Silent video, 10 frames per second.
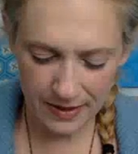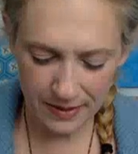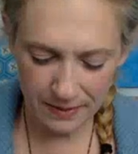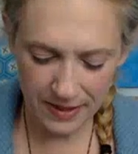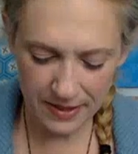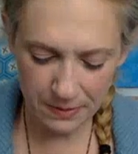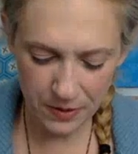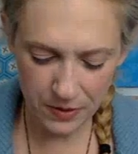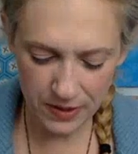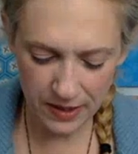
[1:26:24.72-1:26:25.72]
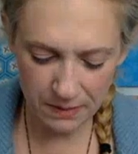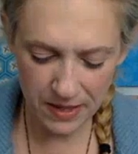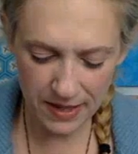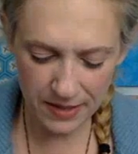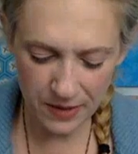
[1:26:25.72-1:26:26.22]
But I suppose I can
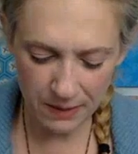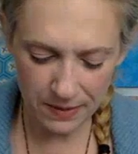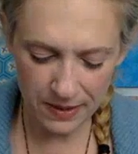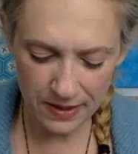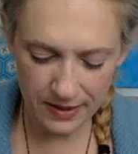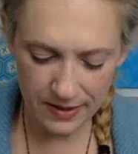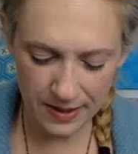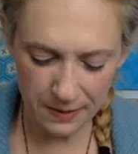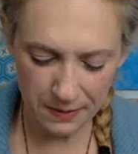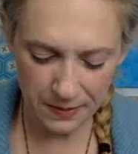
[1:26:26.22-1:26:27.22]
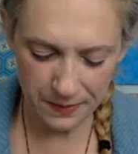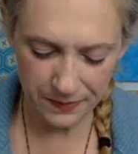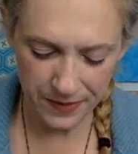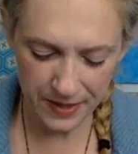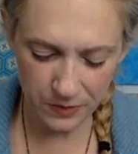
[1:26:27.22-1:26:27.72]
begin wrapping things up
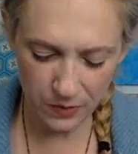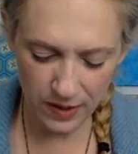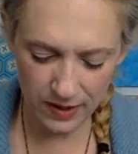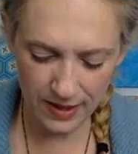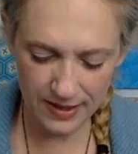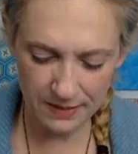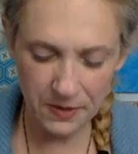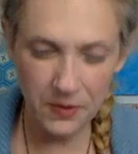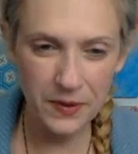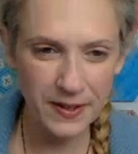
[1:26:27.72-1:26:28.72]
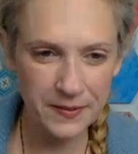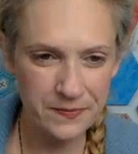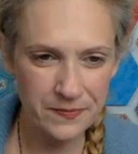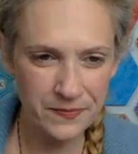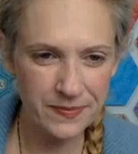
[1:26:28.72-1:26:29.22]
as well as I'm going.
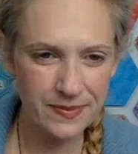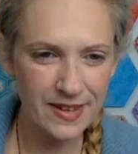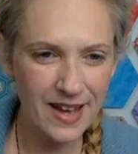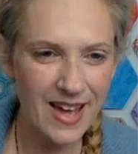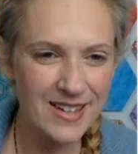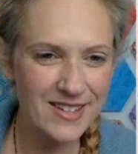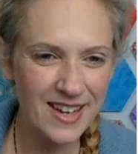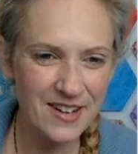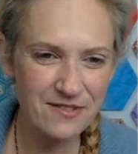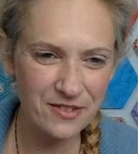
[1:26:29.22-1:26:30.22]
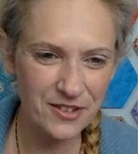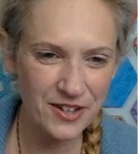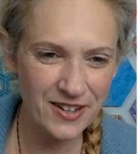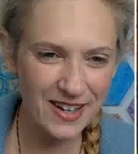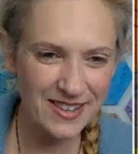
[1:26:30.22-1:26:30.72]
Ah,
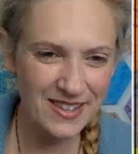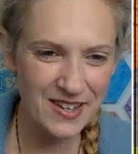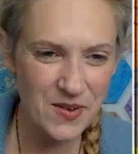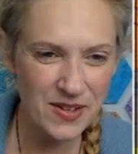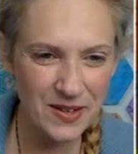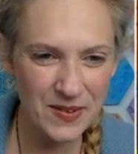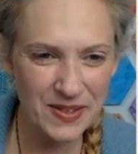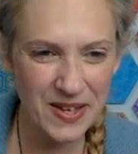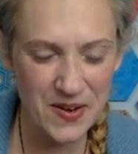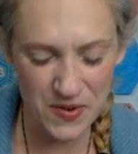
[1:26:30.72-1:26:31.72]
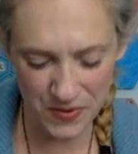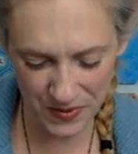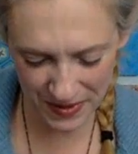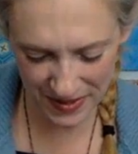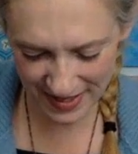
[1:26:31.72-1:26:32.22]
Jennifer. Hello, hello, hello.
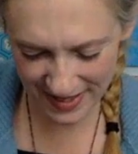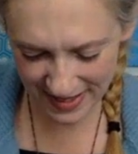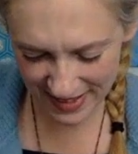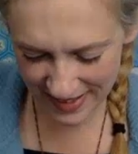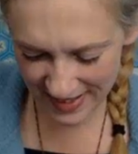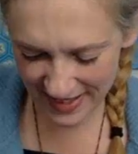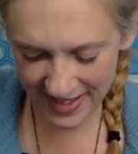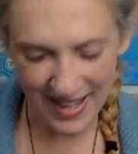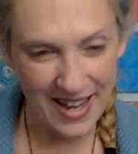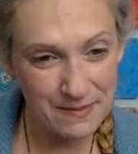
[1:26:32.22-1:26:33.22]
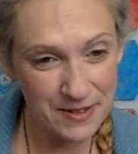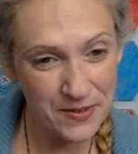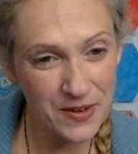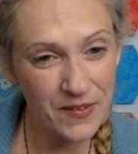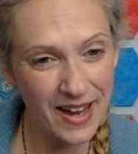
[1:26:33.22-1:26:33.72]
I'm doing
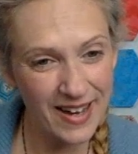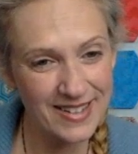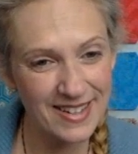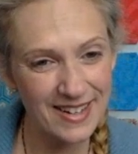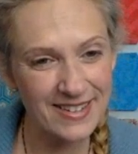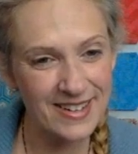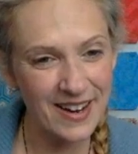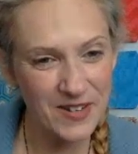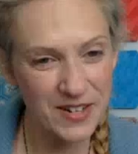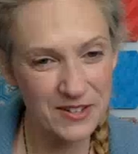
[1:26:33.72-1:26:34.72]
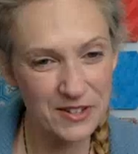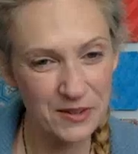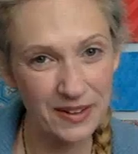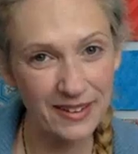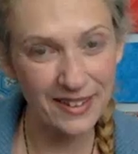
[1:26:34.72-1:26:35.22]
okay, Jen. How are you
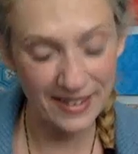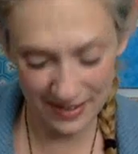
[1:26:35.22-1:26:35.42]
doing?